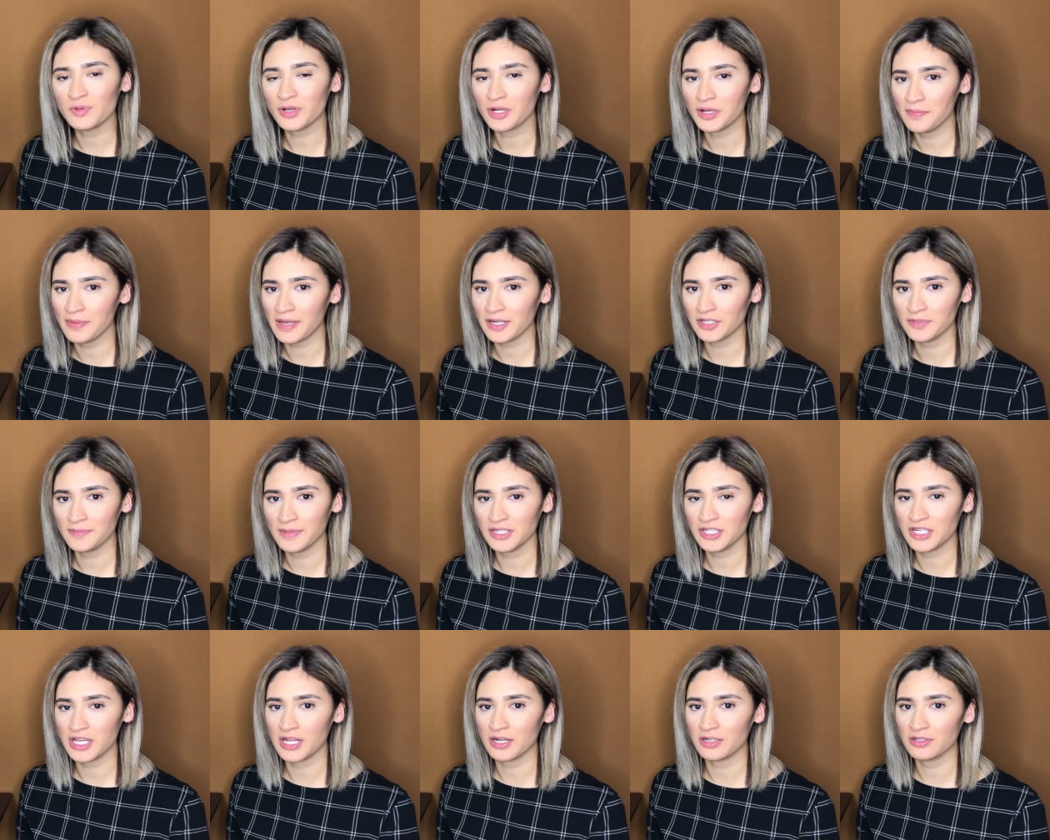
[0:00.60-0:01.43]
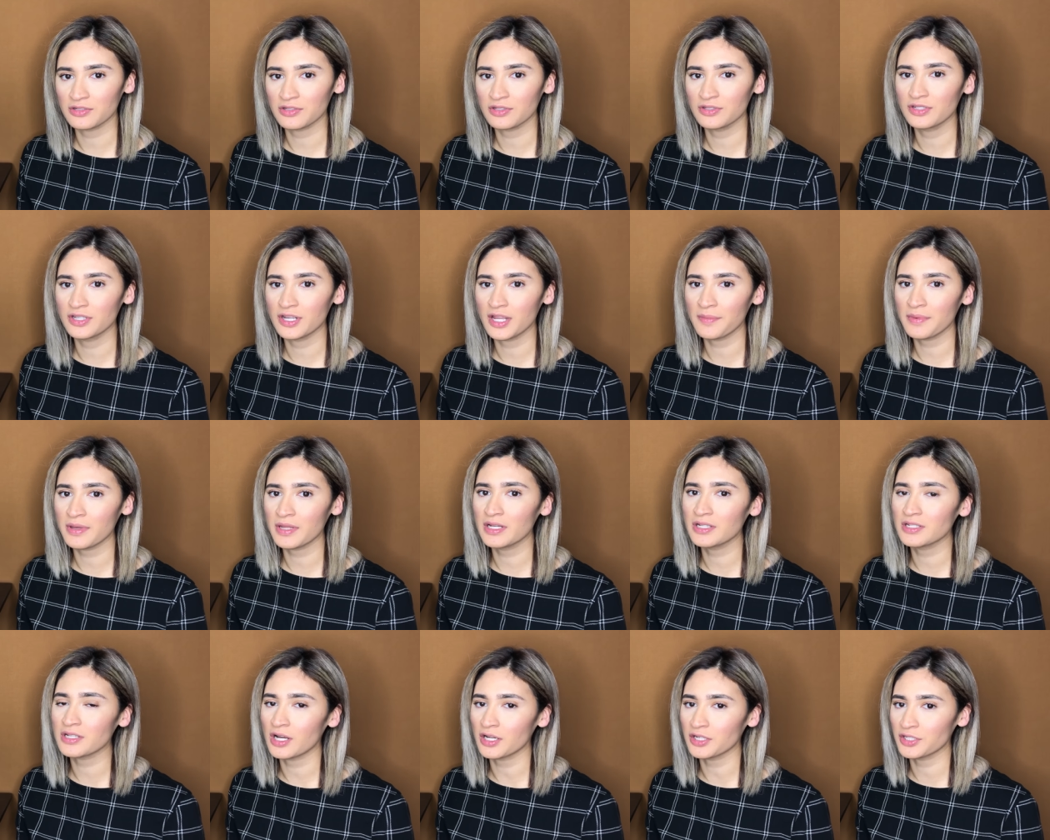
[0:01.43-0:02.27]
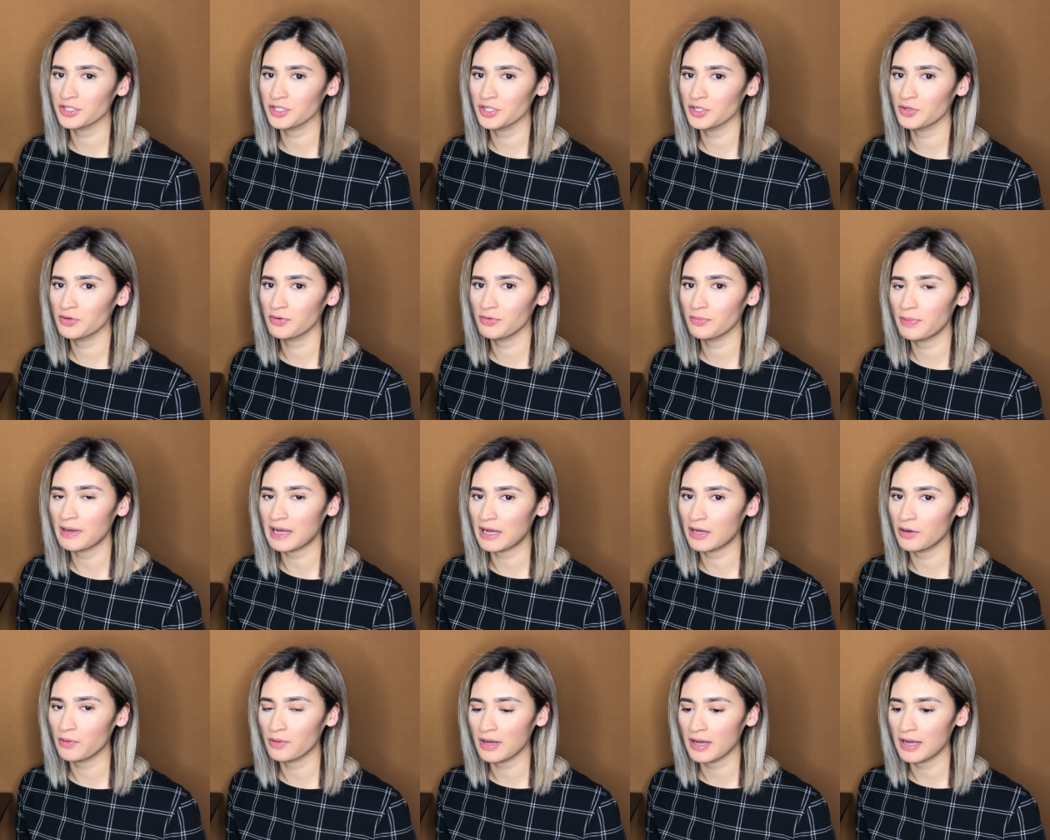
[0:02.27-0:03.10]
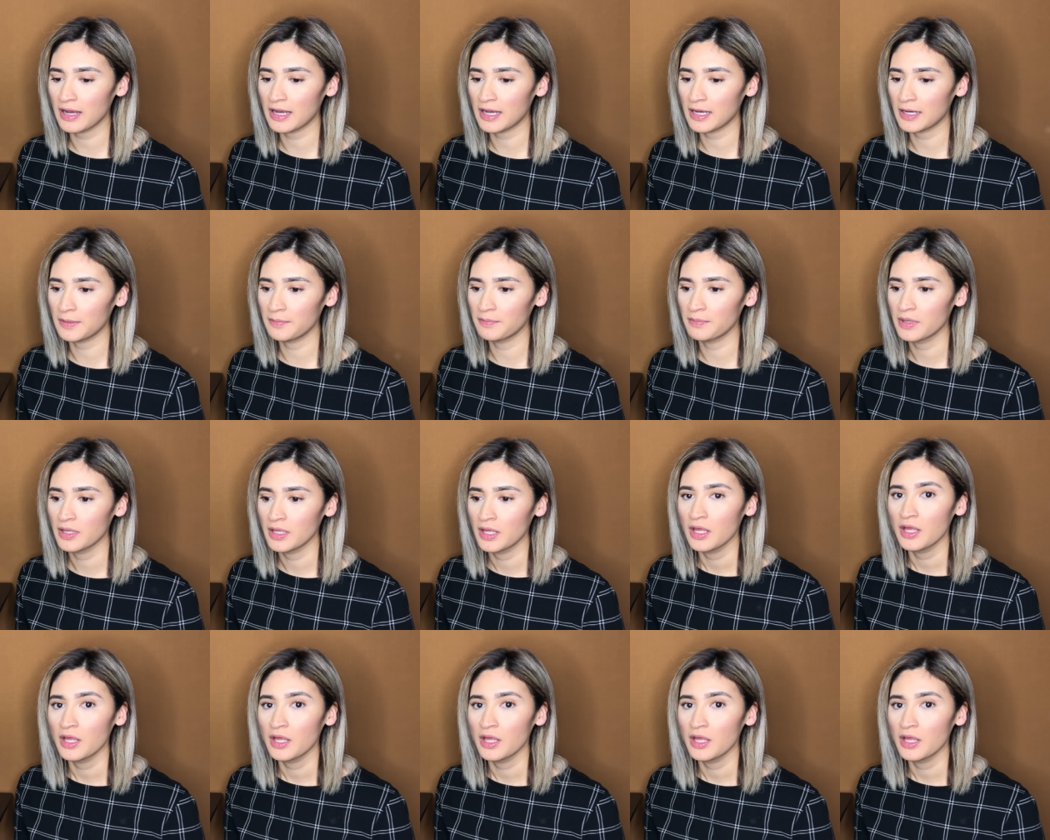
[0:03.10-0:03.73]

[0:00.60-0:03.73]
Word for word: welcome back to my channel. So today I'm going to talk to you about um,